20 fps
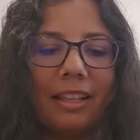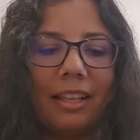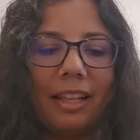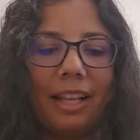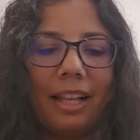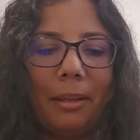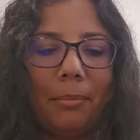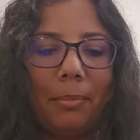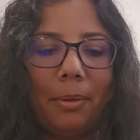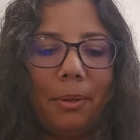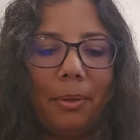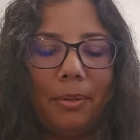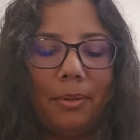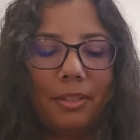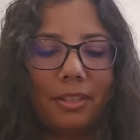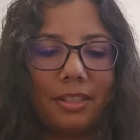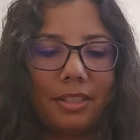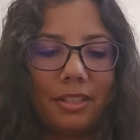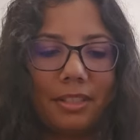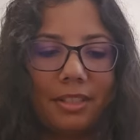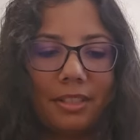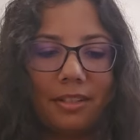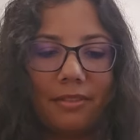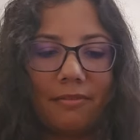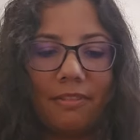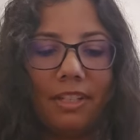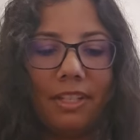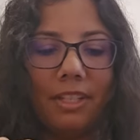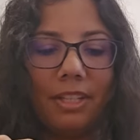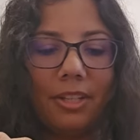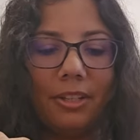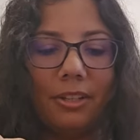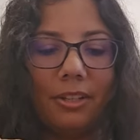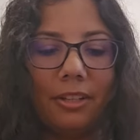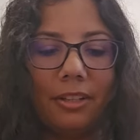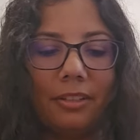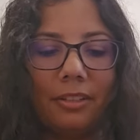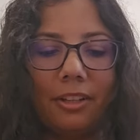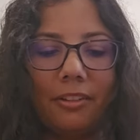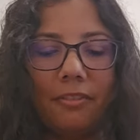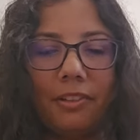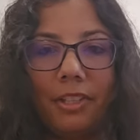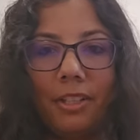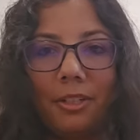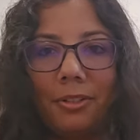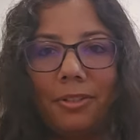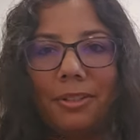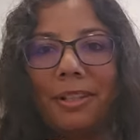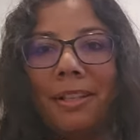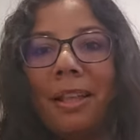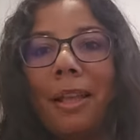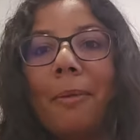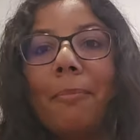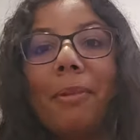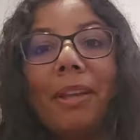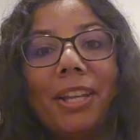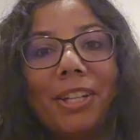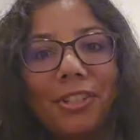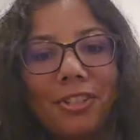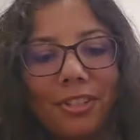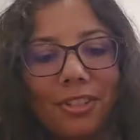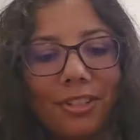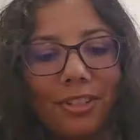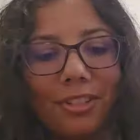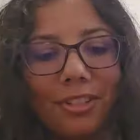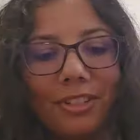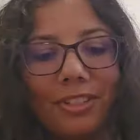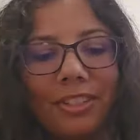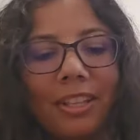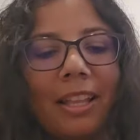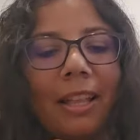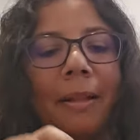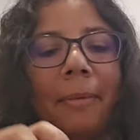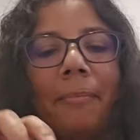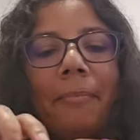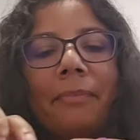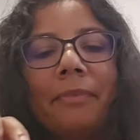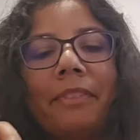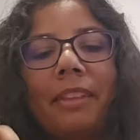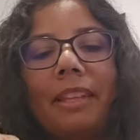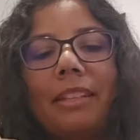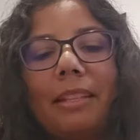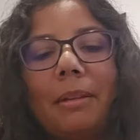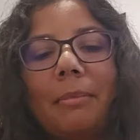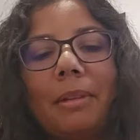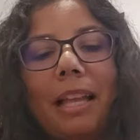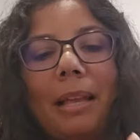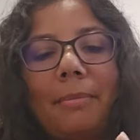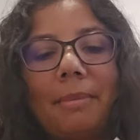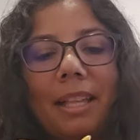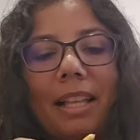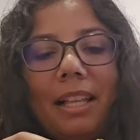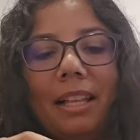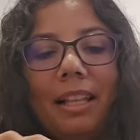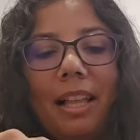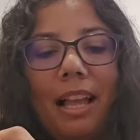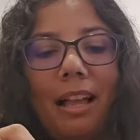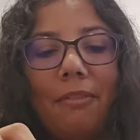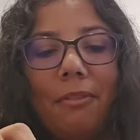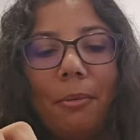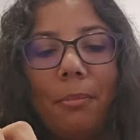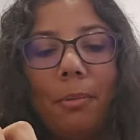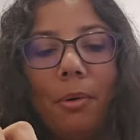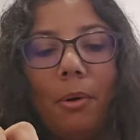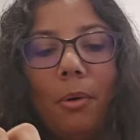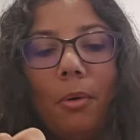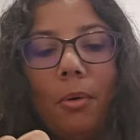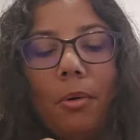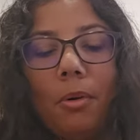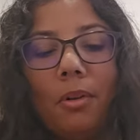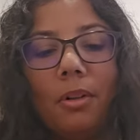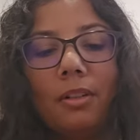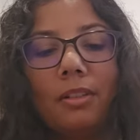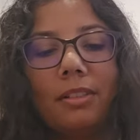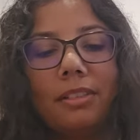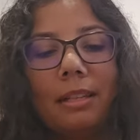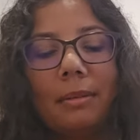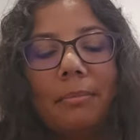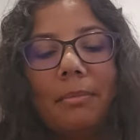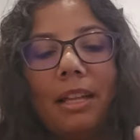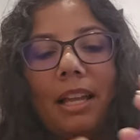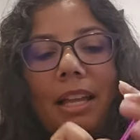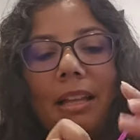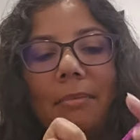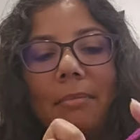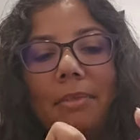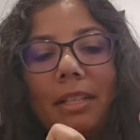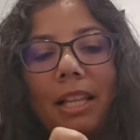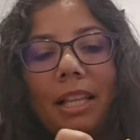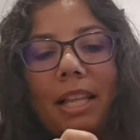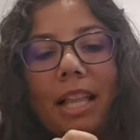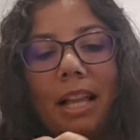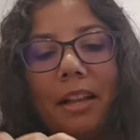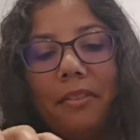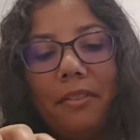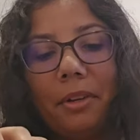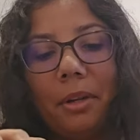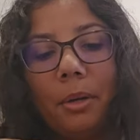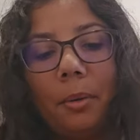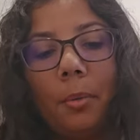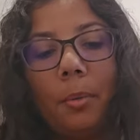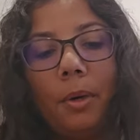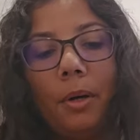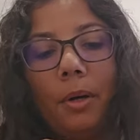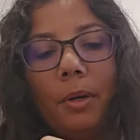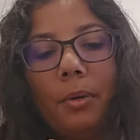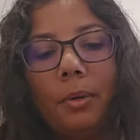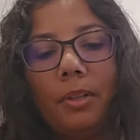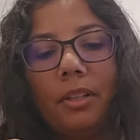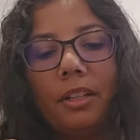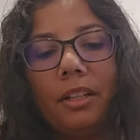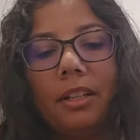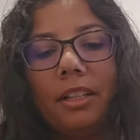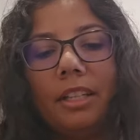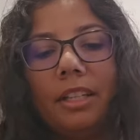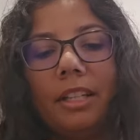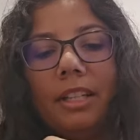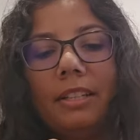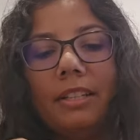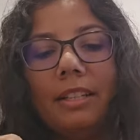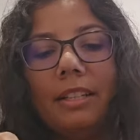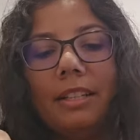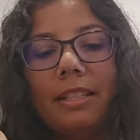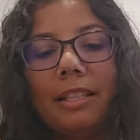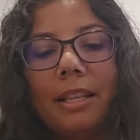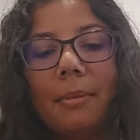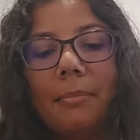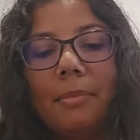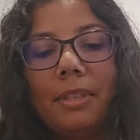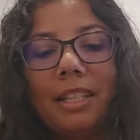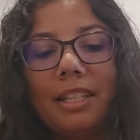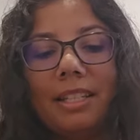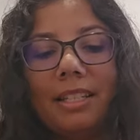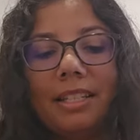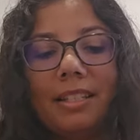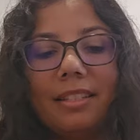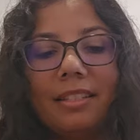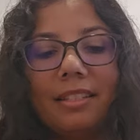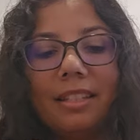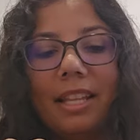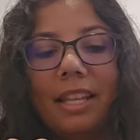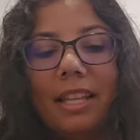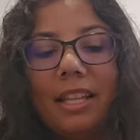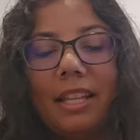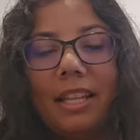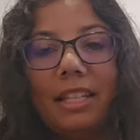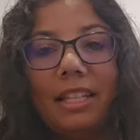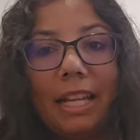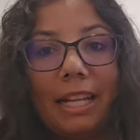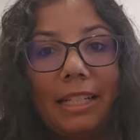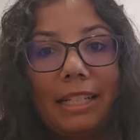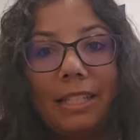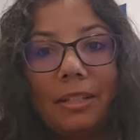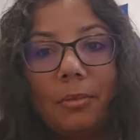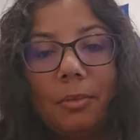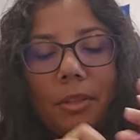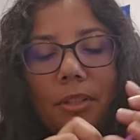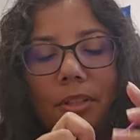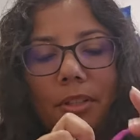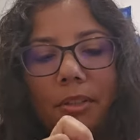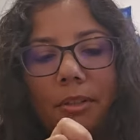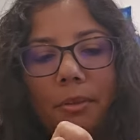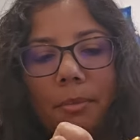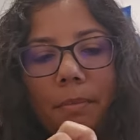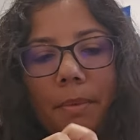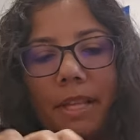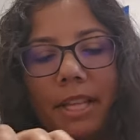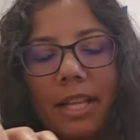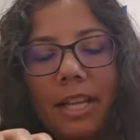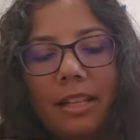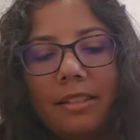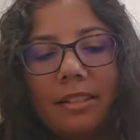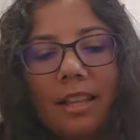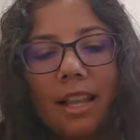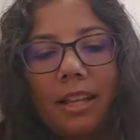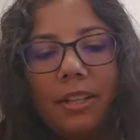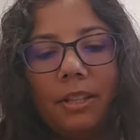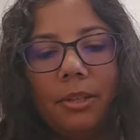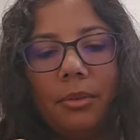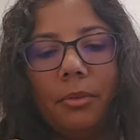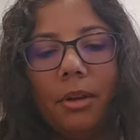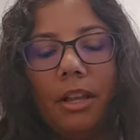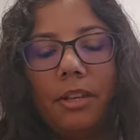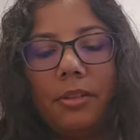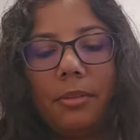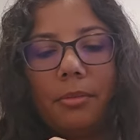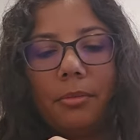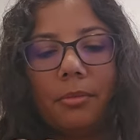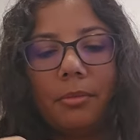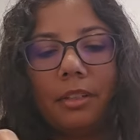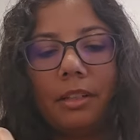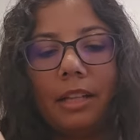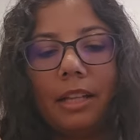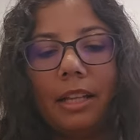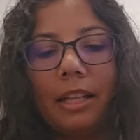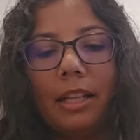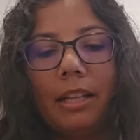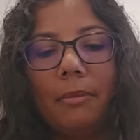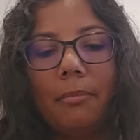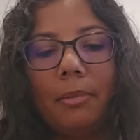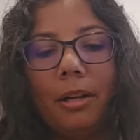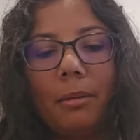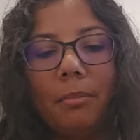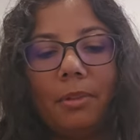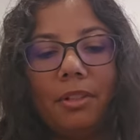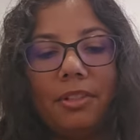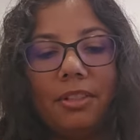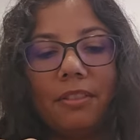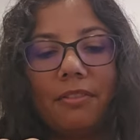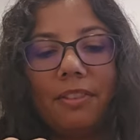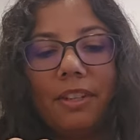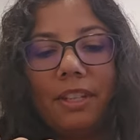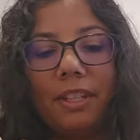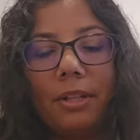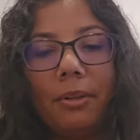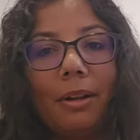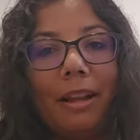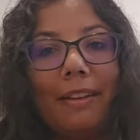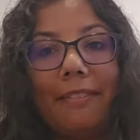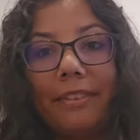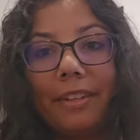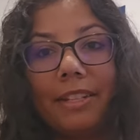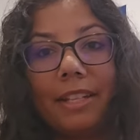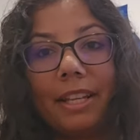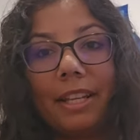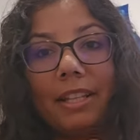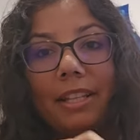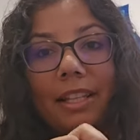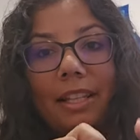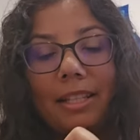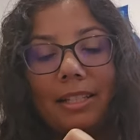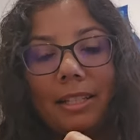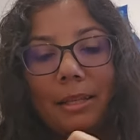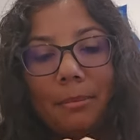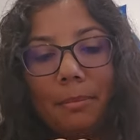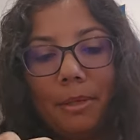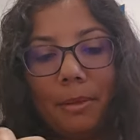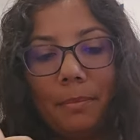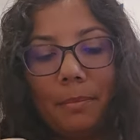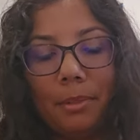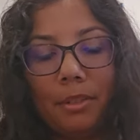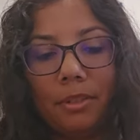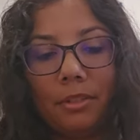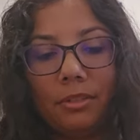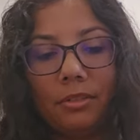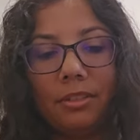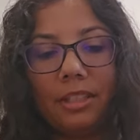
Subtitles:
I post video, not videos, pictures. Sometimes I'll have a poll, sometimes I'll have a quote, just something to stay connected with you because I know I don't publish a video every day like some people do.